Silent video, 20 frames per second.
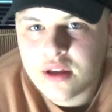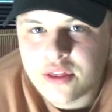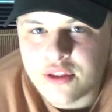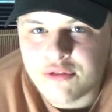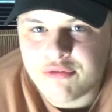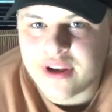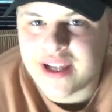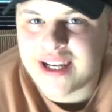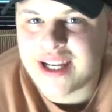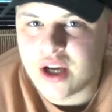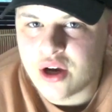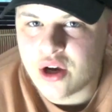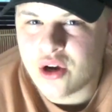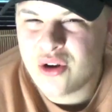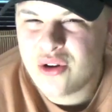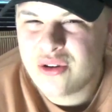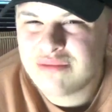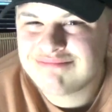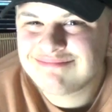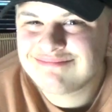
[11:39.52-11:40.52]
the
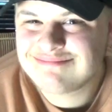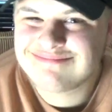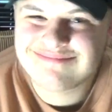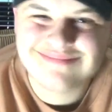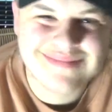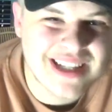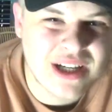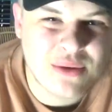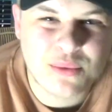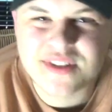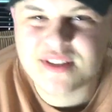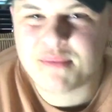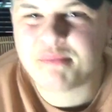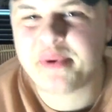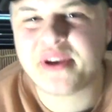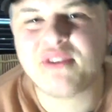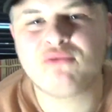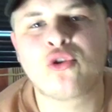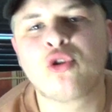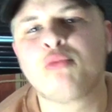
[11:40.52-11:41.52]
video, it was a
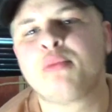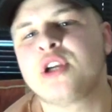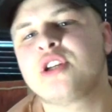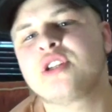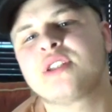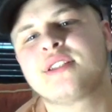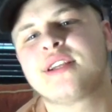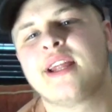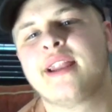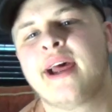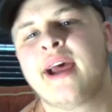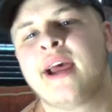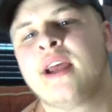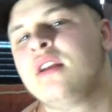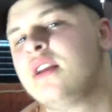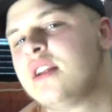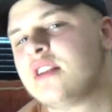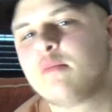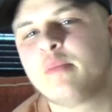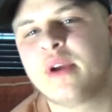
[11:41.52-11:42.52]
bit rubbish
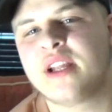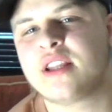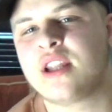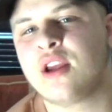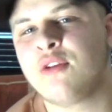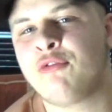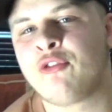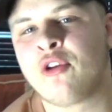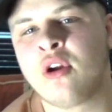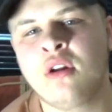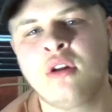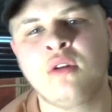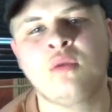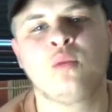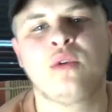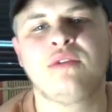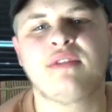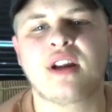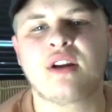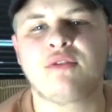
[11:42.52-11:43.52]
today. It's a bit different.
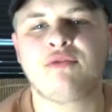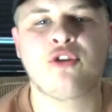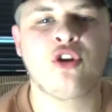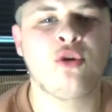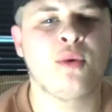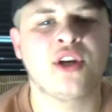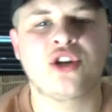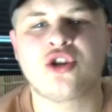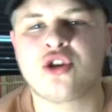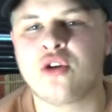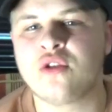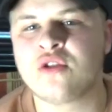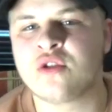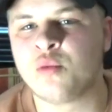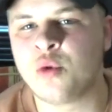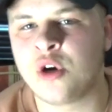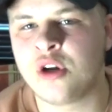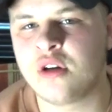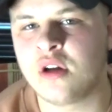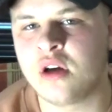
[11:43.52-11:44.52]
We've had a few issues
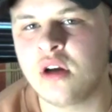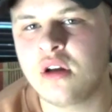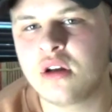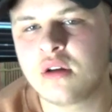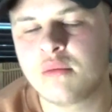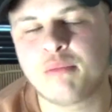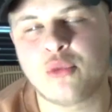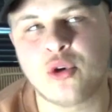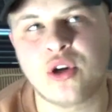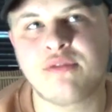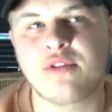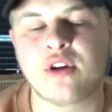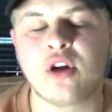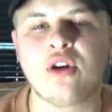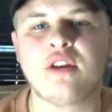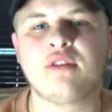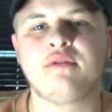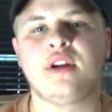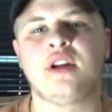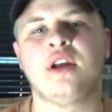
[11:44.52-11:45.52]
and whatnot. But if you
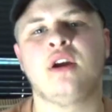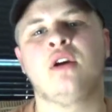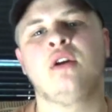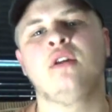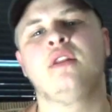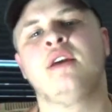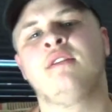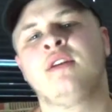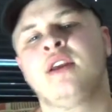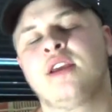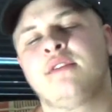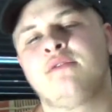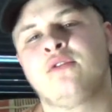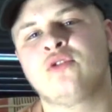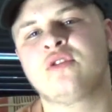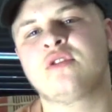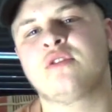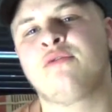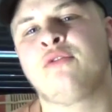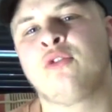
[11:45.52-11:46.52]
liked the video, then give
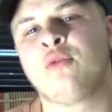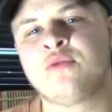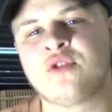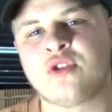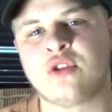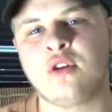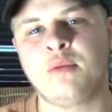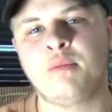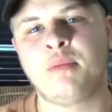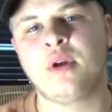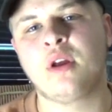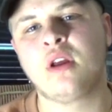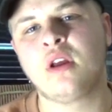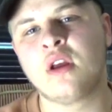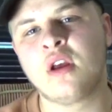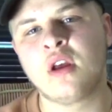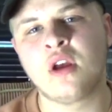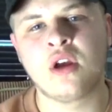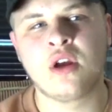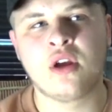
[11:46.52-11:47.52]
us a thumbs up.
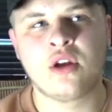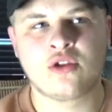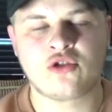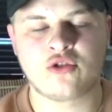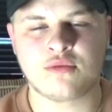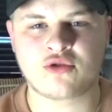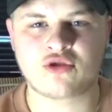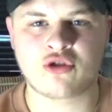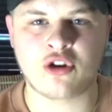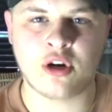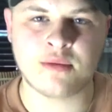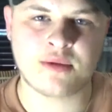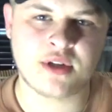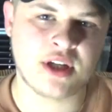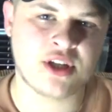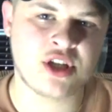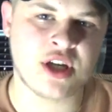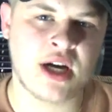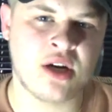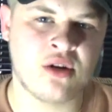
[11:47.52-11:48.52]
Subscribe to
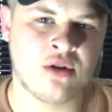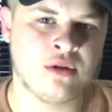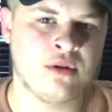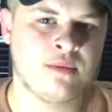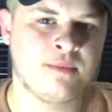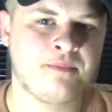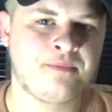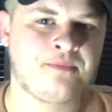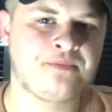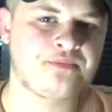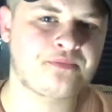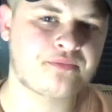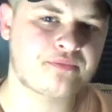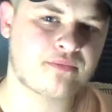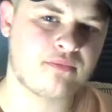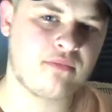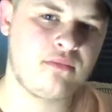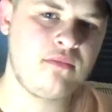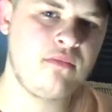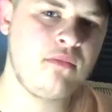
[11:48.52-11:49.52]
the channel.
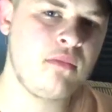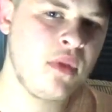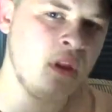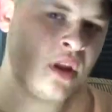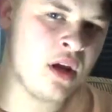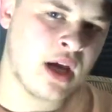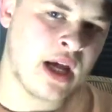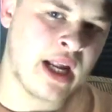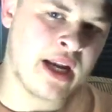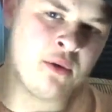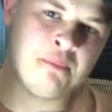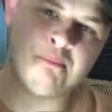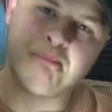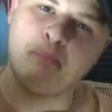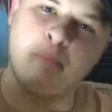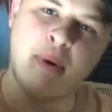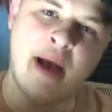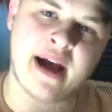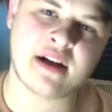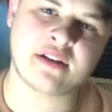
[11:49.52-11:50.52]
And I'm
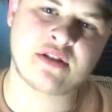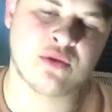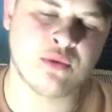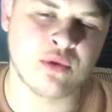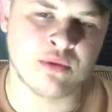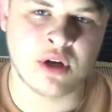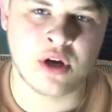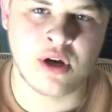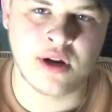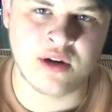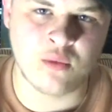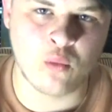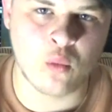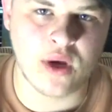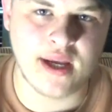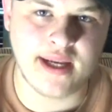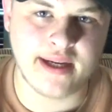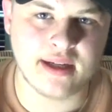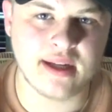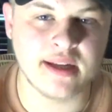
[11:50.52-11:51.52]
back to uploading
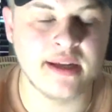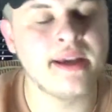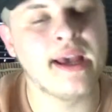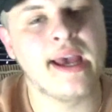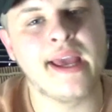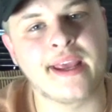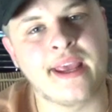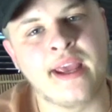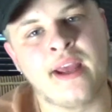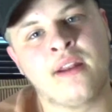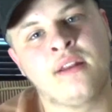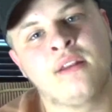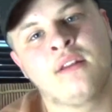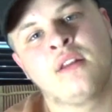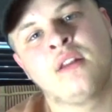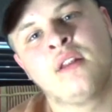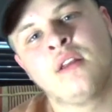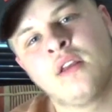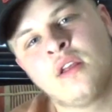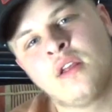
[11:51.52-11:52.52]
weekly again.
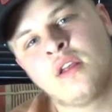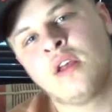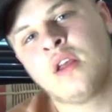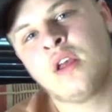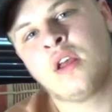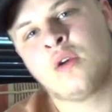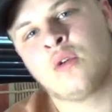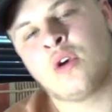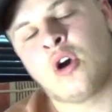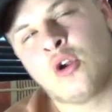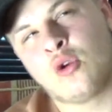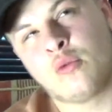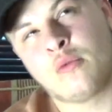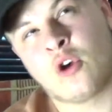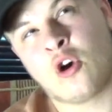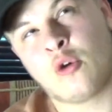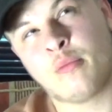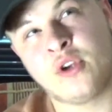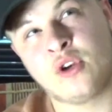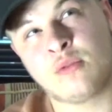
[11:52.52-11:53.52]

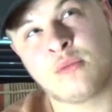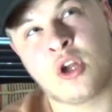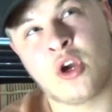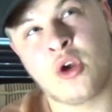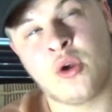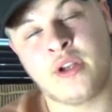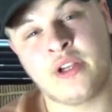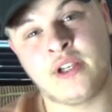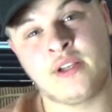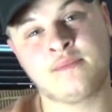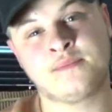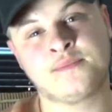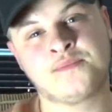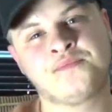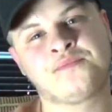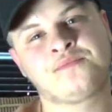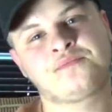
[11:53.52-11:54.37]
I'll be uploading